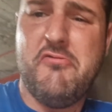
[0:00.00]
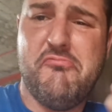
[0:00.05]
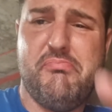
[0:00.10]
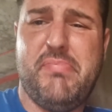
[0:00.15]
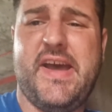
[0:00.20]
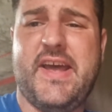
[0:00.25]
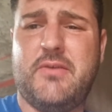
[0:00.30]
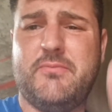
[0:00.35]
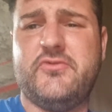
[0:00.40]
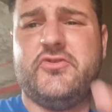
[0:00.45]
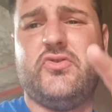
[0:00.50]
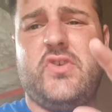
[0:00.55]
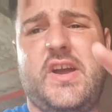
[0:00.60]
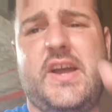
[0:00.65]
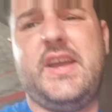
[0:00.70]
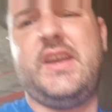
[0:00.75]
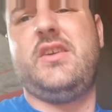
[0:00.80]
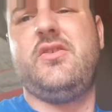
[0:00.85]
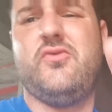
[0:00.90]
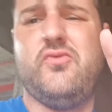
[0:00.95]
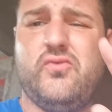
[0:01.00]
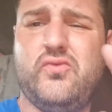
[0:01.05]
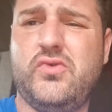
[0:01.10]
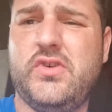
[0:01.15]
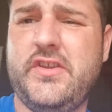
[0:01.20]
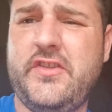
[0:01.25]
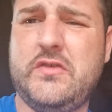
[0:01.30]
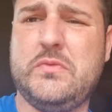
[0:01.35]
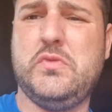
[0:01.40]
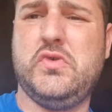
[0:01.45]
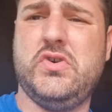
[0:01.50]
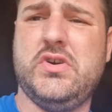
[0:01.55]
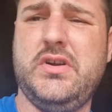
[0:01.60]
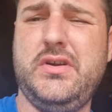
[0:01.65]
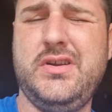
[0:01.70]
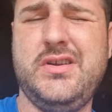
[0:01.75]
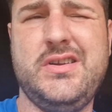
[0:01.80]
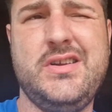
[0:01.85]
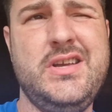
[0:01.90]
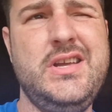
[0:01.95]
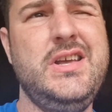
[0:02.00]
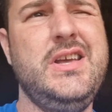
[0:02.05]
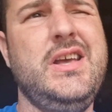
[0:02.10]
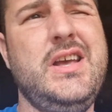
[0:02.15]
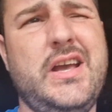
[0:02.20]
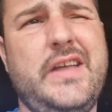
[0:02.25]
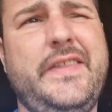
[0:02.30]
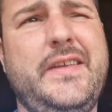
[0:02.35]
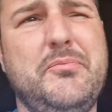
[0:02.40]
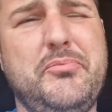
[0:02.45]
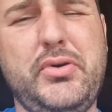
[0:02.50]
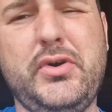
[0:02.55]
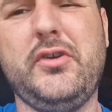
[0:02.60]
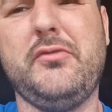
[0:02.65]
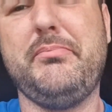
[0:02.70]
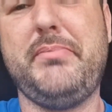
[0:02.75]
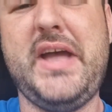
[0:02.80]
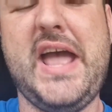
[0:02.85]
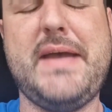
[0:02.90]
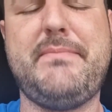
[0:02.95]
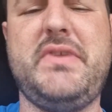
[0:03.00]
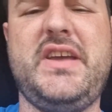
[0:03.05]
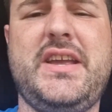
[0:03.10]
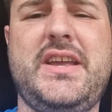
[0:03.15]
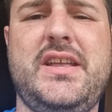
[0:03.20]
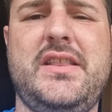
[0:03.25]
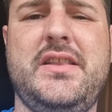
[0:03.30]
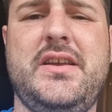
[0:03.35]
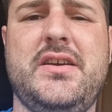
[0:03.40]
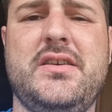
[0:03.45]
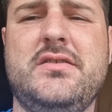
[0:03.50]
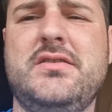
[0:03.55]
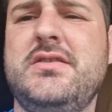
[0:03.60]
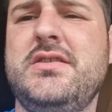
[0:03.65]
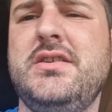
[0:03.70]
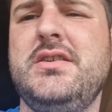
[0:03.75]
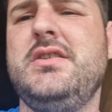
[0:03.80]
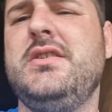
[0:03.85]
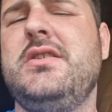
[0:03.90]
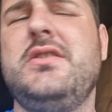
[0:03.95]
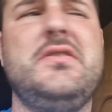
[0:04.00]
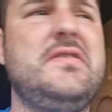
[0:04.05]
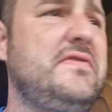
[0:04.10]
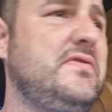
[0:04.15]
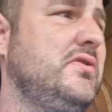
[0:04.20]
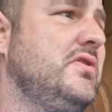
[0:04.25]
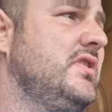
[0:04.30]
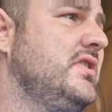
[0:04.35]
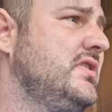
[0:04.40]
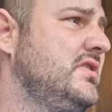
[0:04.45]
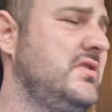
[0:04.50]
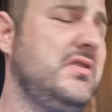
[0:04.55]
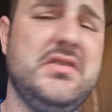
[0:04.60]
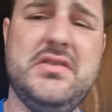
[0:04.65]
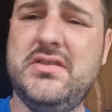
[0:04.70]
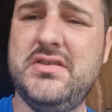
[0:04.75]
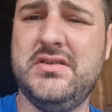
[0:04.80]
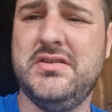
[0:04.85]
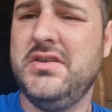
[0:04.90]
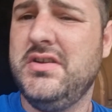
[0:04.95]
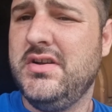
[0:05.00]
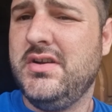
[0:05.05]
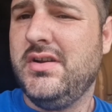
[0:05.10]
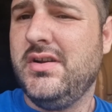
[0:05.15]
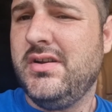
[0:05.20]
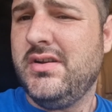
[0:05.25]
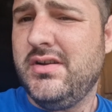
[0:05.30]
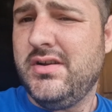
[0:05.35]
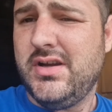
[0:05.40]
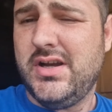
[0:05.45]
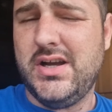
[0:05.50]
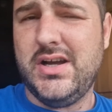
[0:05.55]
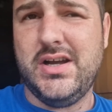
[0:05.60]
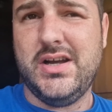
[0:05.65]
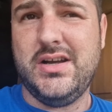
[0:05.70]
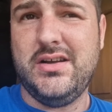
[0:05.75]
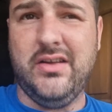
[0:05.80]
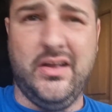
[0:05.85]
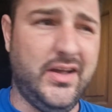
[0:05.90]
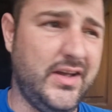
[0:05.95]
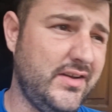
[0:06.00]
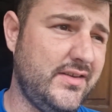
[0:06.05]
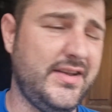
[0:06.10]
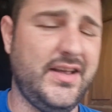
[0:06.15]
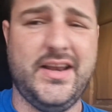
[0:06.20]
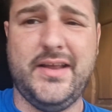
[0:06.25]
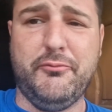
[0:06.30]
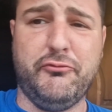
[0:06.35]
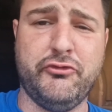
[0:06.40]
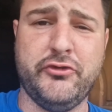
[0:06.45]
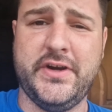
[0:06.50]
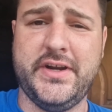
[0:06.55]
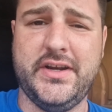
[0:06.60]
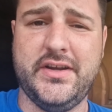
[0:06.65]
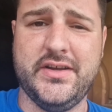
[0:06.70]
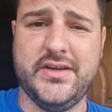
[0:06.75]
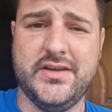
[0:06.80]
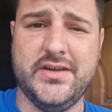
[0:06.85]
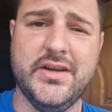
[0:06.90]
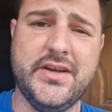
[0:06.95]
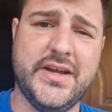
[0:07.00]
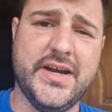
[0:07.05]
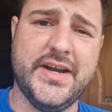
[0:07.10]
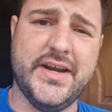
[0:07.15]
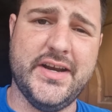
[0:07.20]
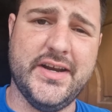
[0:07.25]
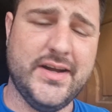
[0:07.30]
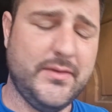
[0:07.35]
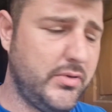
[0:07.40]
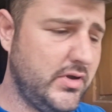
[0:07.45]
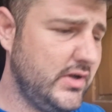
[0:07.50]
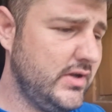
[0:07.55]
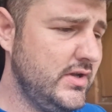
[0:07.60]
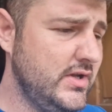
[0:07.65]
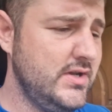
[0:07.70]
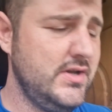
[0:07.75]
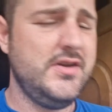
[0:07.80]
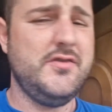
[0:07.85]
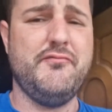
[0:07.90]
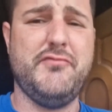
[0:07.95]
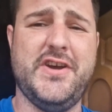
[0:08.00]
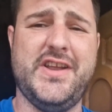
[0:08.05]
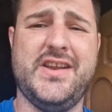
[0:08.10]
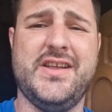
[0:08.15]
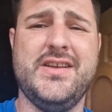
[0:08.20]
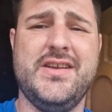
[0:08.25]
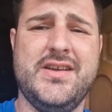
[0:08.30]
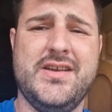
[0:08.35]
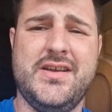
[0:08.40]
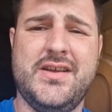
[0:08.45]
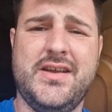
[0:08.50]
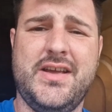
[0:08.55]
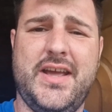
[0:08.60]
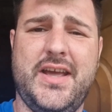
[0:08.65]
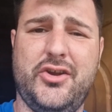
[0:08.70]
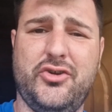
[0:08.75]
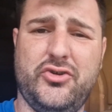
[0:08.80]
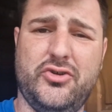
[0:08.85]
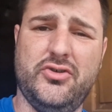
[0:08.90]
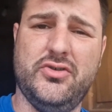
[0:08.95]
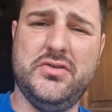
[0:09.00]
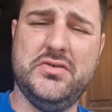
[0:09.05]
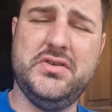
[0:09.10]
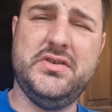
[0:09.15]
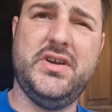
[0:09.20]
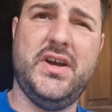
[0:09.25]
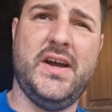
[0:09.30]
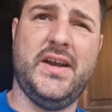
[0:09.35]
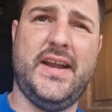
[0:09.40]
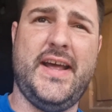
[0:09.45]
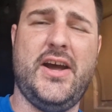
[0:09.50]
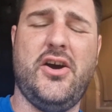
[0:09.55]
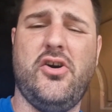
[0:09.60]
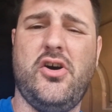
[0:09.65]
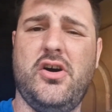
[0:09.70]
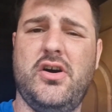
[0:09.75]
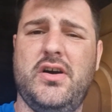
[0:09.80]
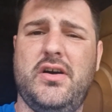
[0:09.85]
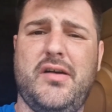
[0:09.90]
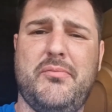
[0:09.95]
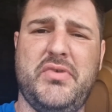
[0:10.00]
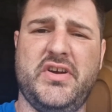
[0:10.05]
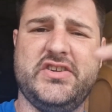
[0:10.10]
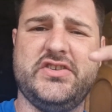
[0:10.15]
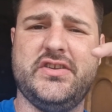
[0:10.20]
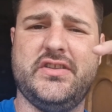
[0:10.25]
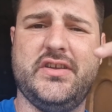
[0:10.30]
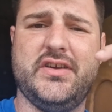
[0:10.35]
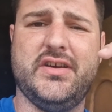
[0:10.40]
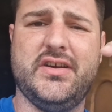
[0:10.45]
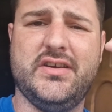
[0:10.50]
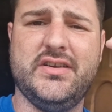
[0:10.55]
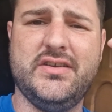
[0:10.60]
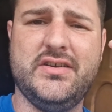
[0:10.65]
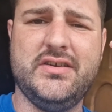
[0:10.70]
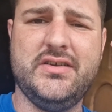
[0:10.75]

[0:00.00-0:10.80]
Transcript: pat them dry once more, and then put them back, back in there for uh, until I'm ready to cut it up. But it'll allow a bunch of the